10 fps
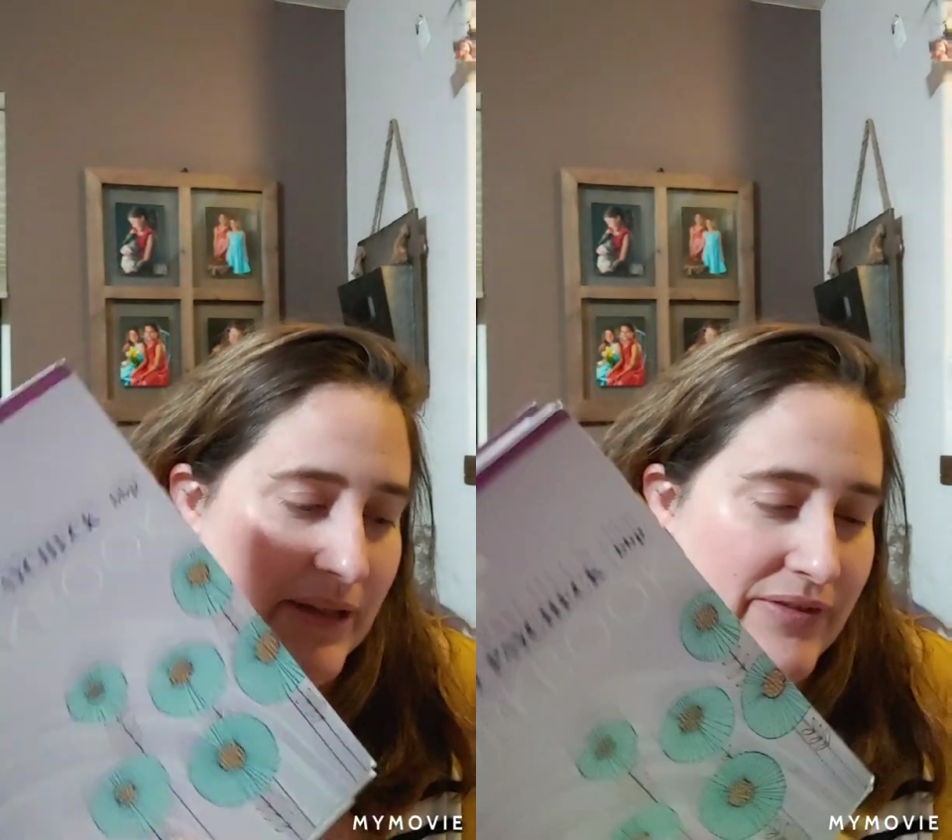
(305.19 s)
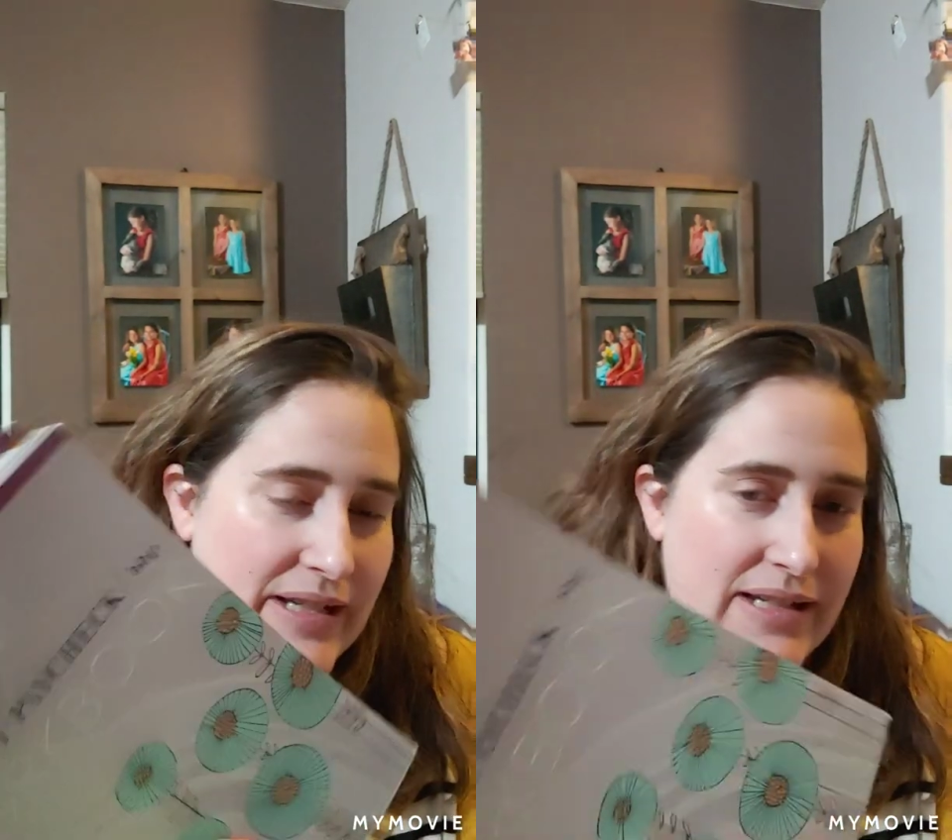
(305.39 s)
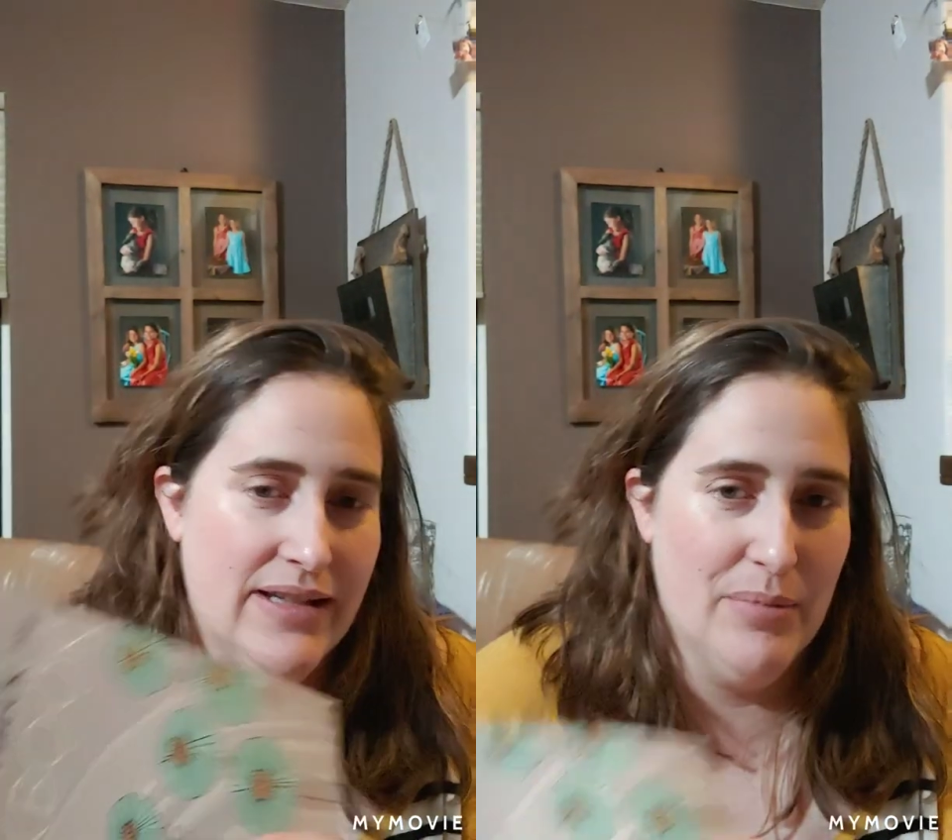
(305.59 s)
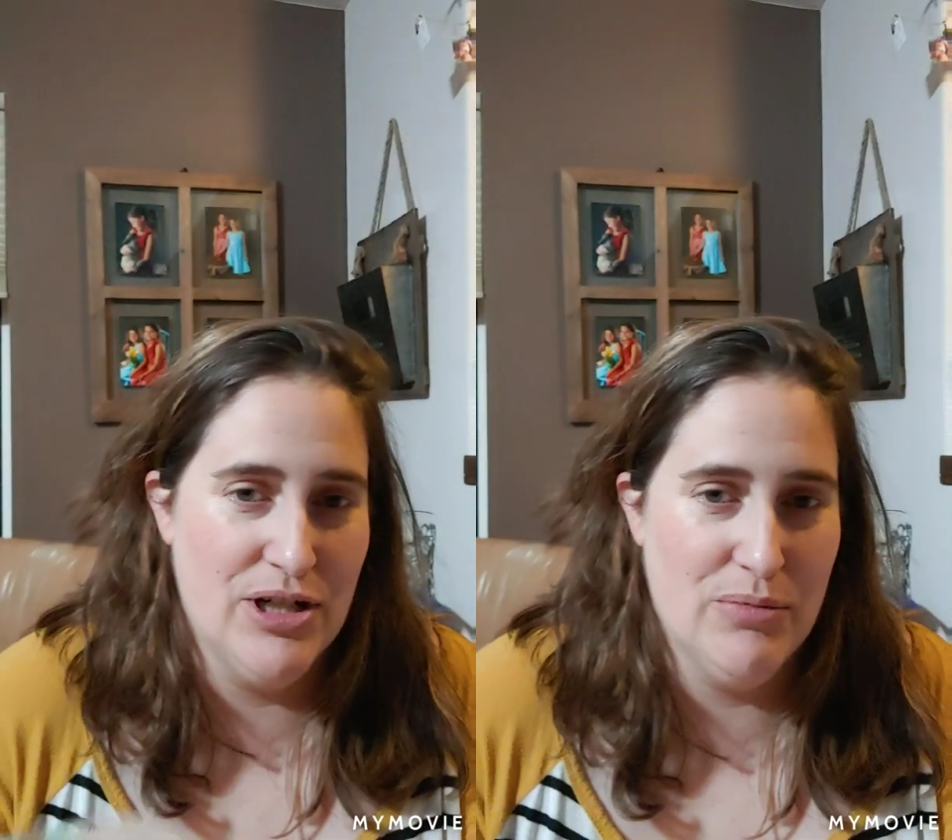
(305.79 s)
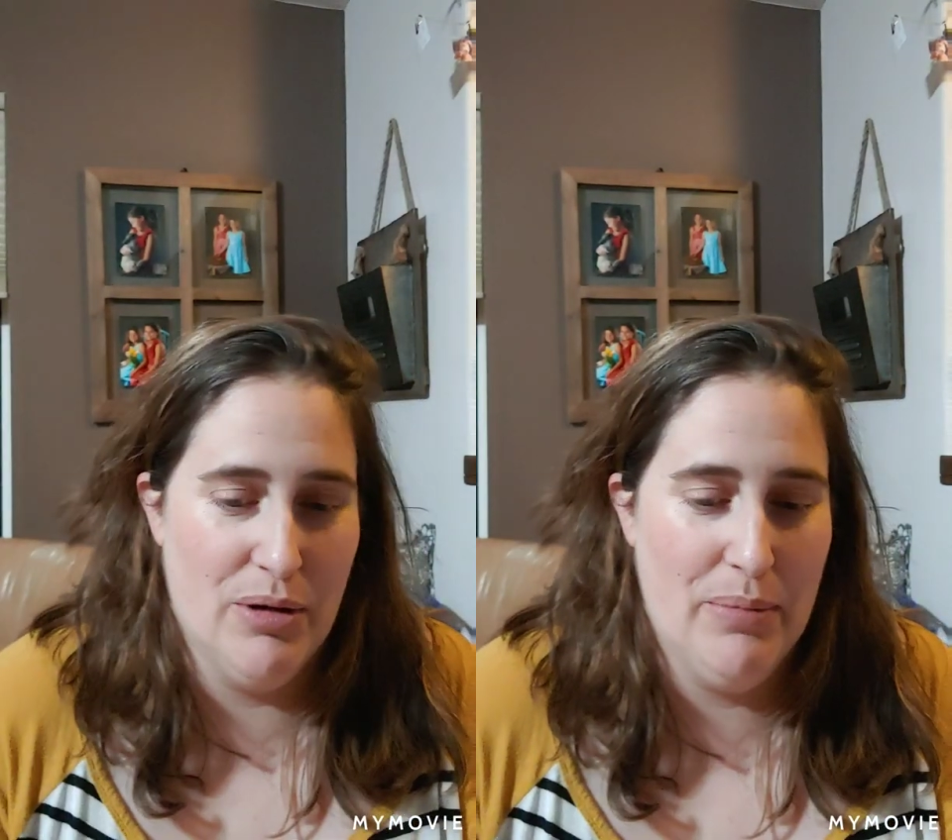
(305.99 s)
loving the
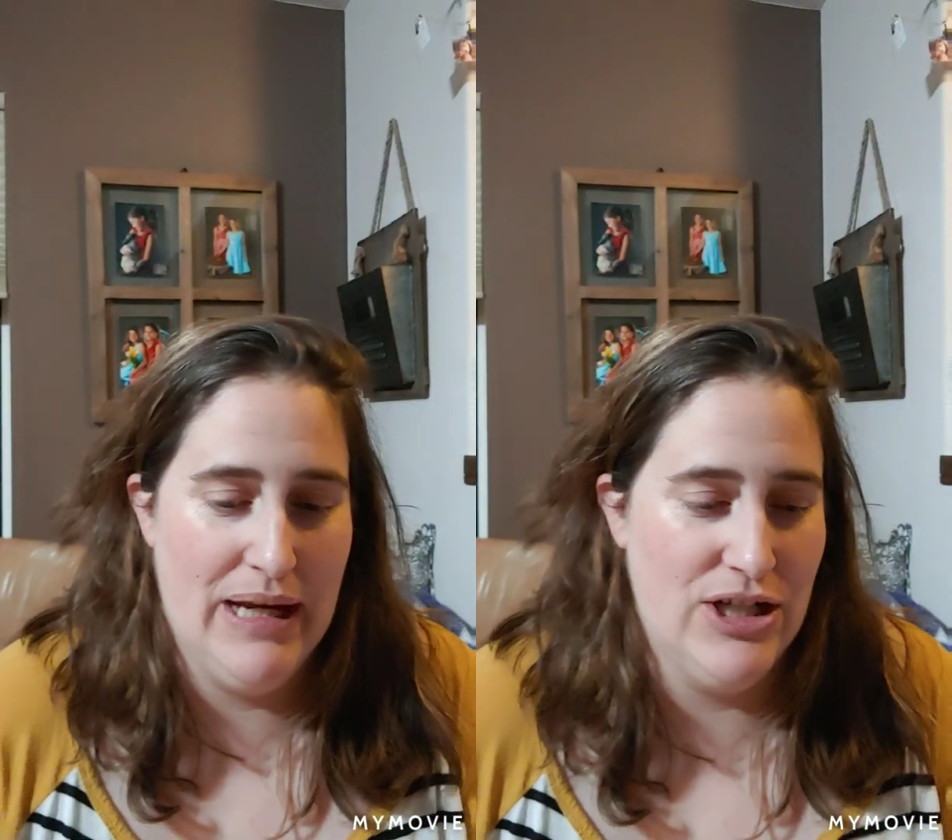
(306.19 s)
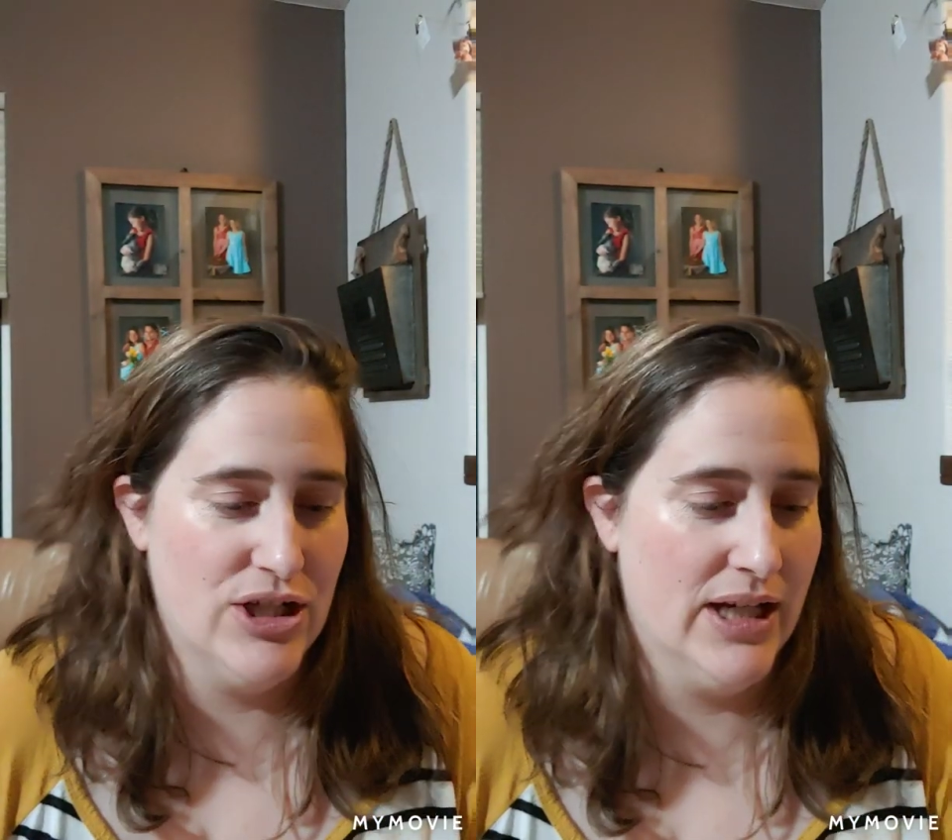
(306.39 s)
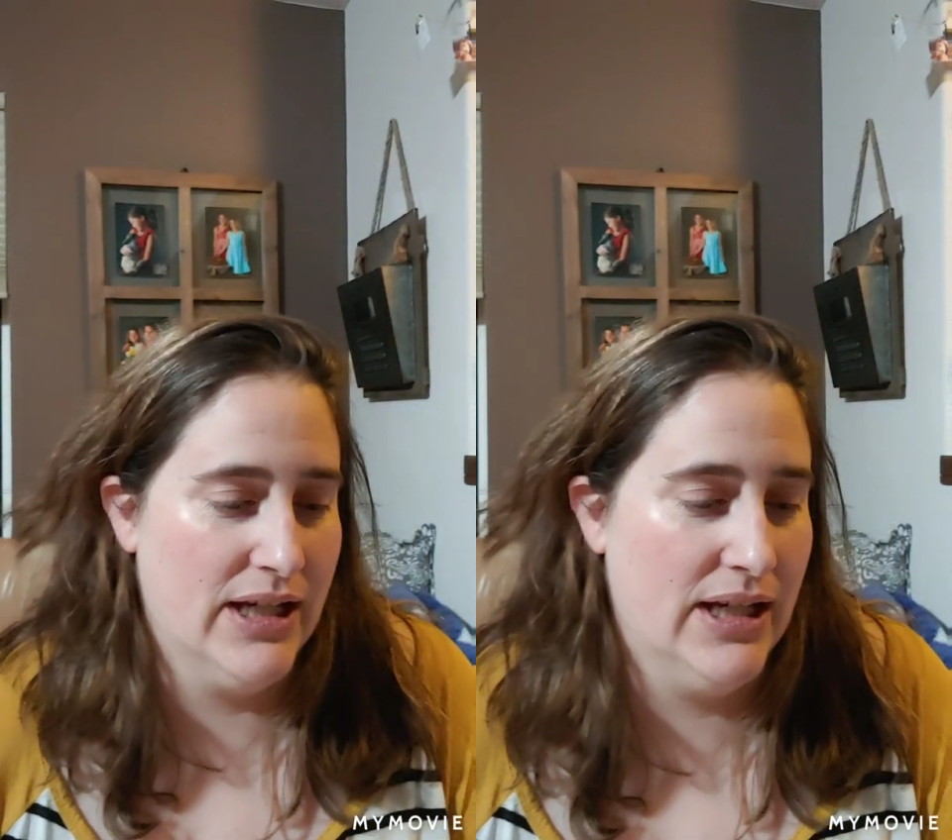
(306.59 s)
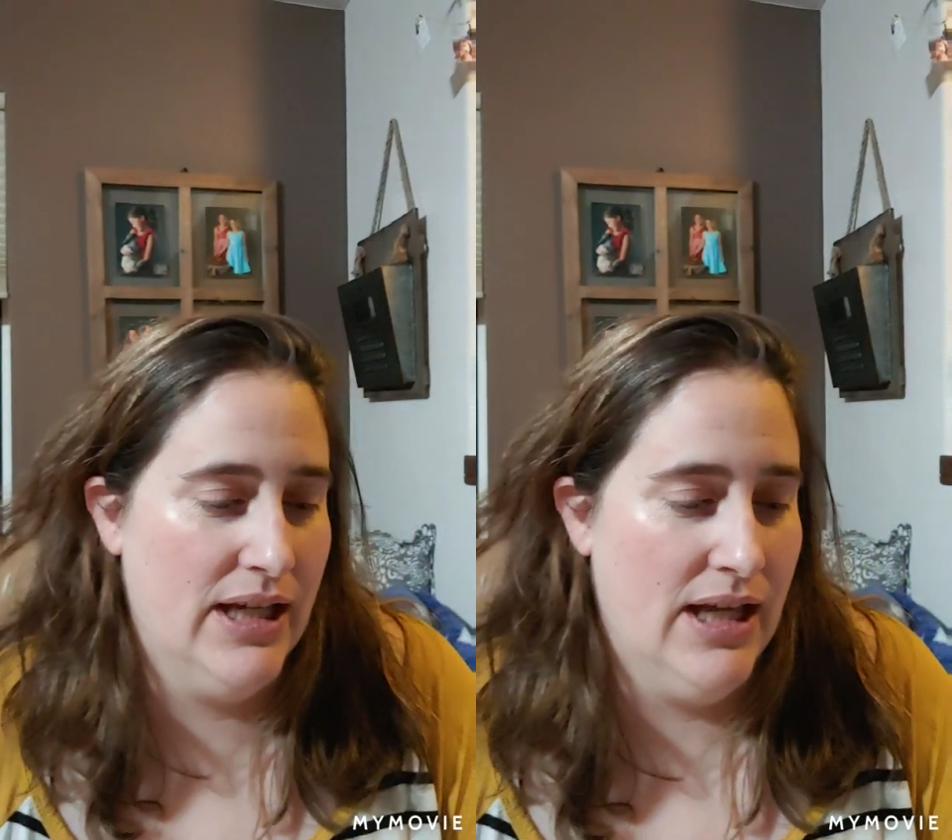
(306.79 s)
Budget Mom Paycheck.